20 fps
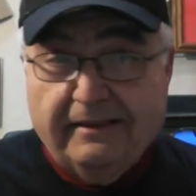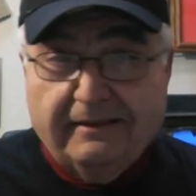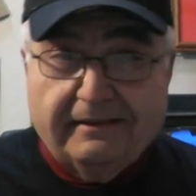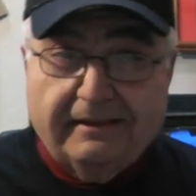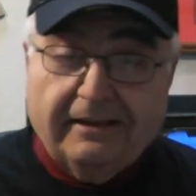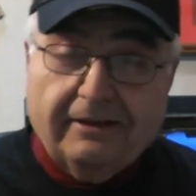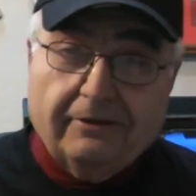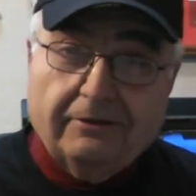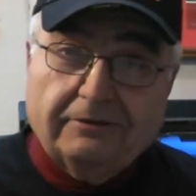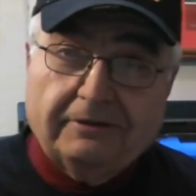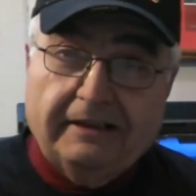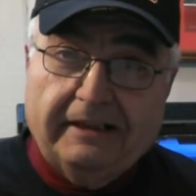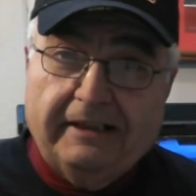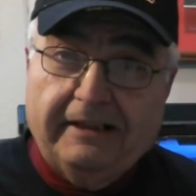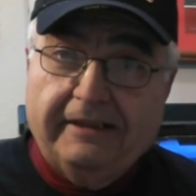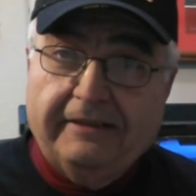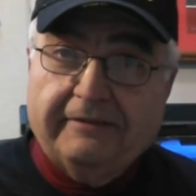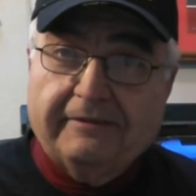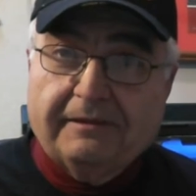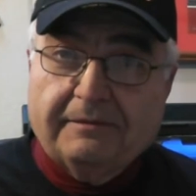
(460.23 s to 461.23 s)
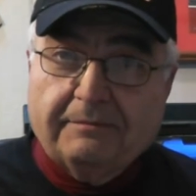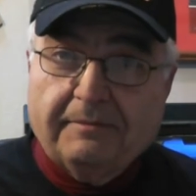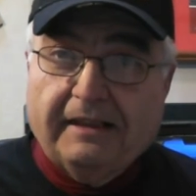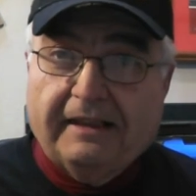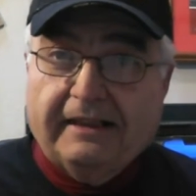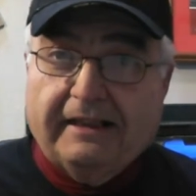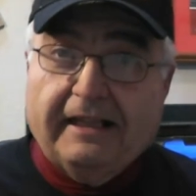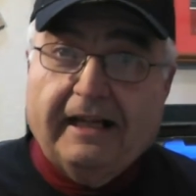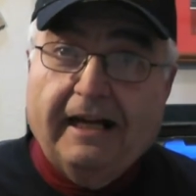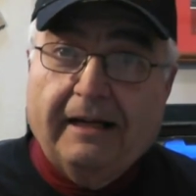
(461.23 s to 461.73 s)
not only here in my
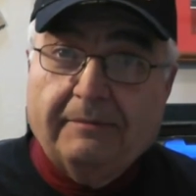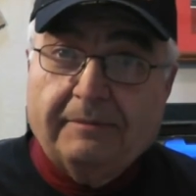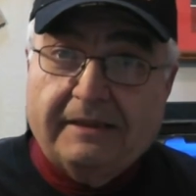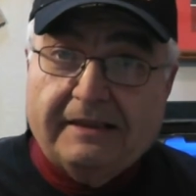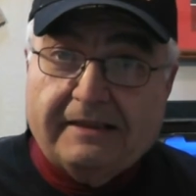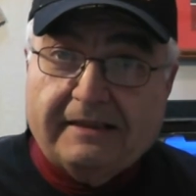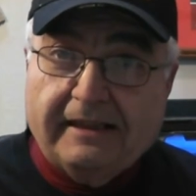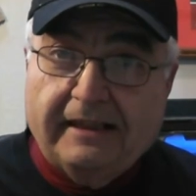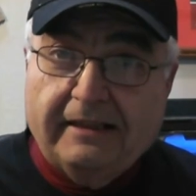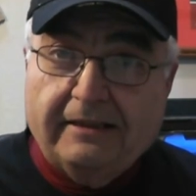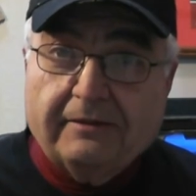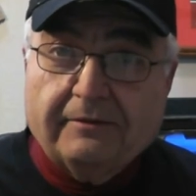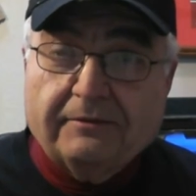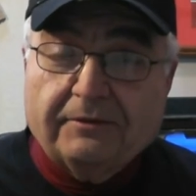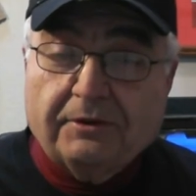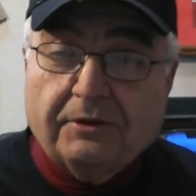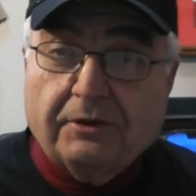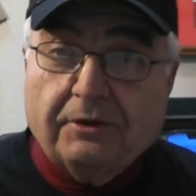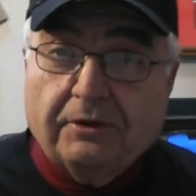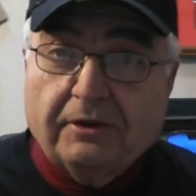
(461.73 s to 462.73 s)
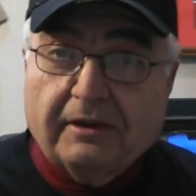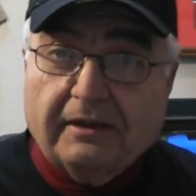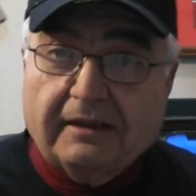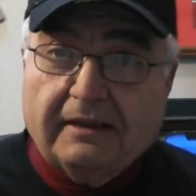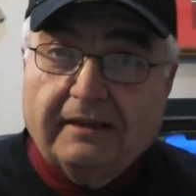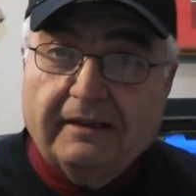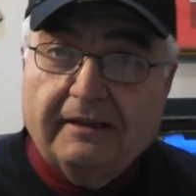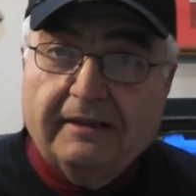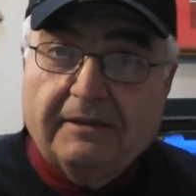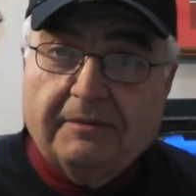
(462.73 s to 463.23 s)
commie state of New York,
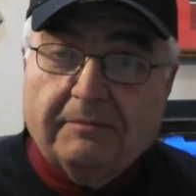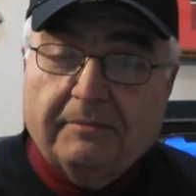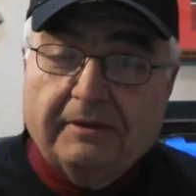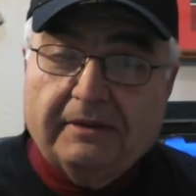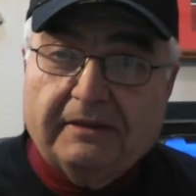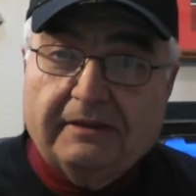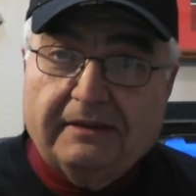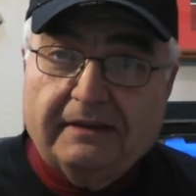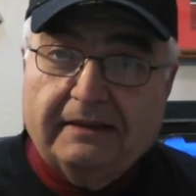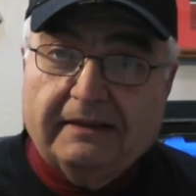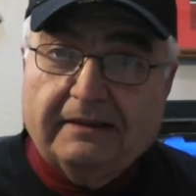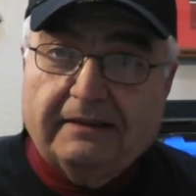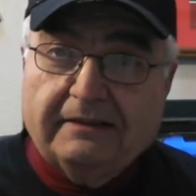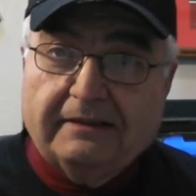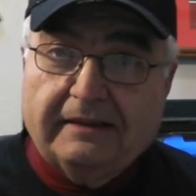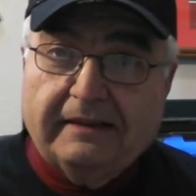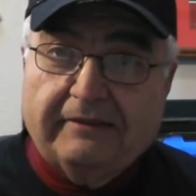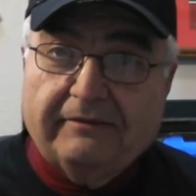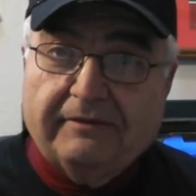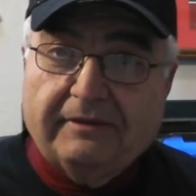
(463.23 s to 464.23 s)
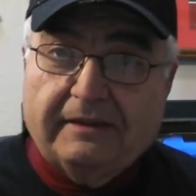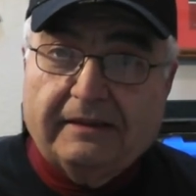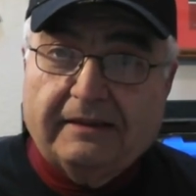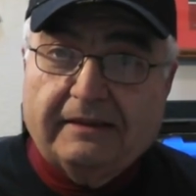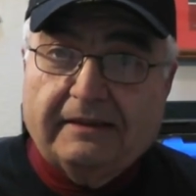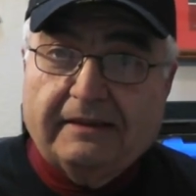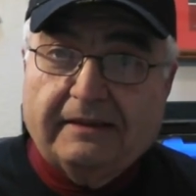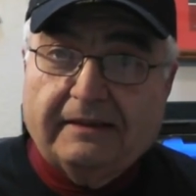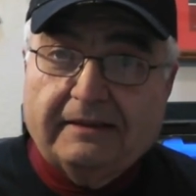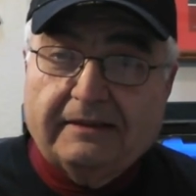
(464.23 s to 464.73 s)
but even
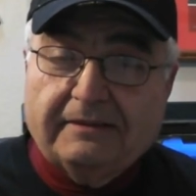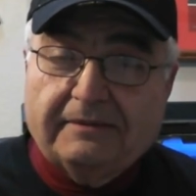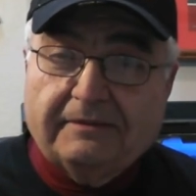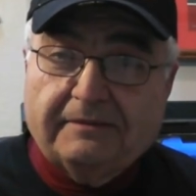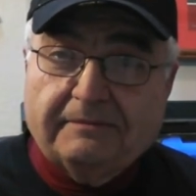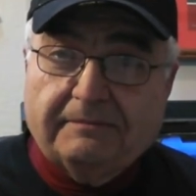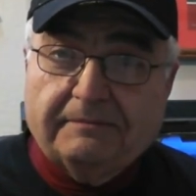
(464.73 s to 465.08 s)
in